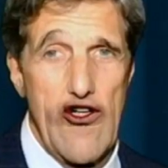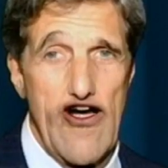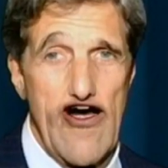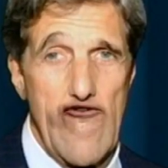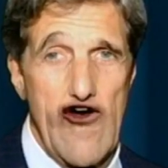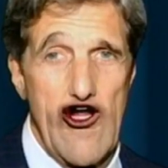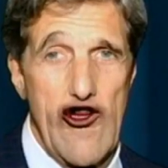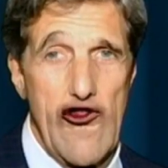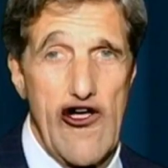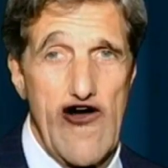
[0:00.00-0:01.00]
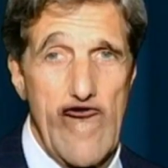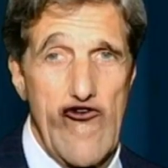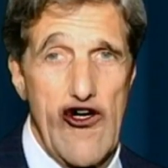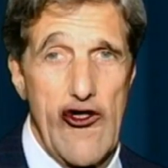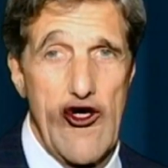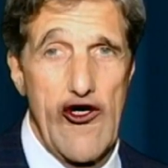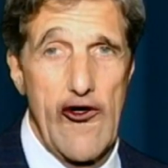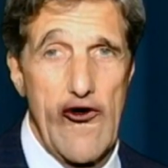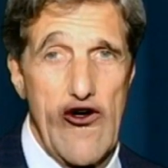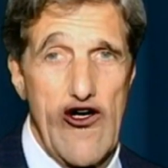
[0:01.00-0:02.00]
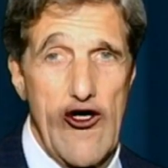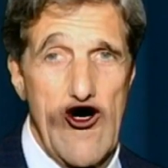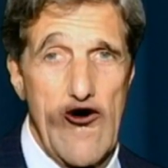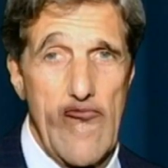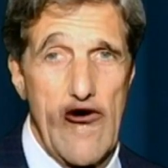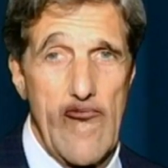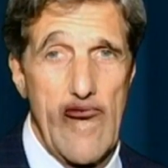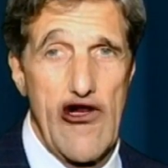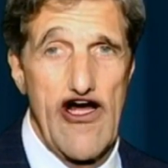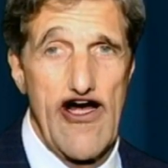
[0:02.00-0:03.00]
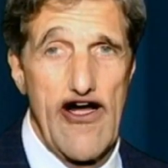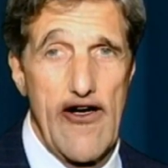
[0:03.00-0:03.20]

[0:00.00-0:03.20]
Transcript: have health coverage under a COBRA plan.